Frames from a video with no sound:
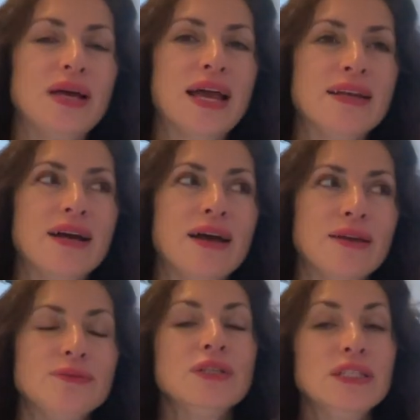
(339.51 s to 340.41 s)
and I
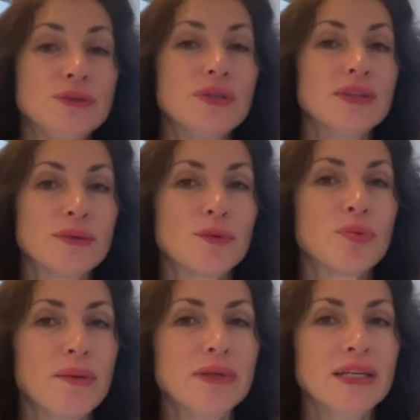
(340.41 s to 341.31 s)
really do think that we're
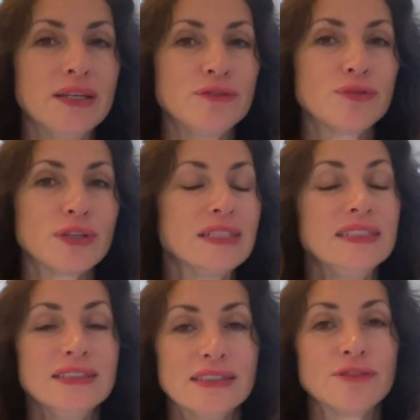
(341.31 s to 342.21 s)
probably in for at
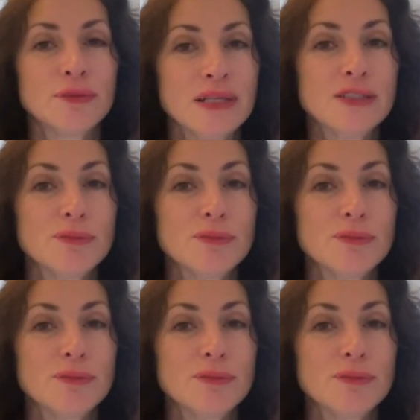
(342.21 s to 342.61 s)
least several months,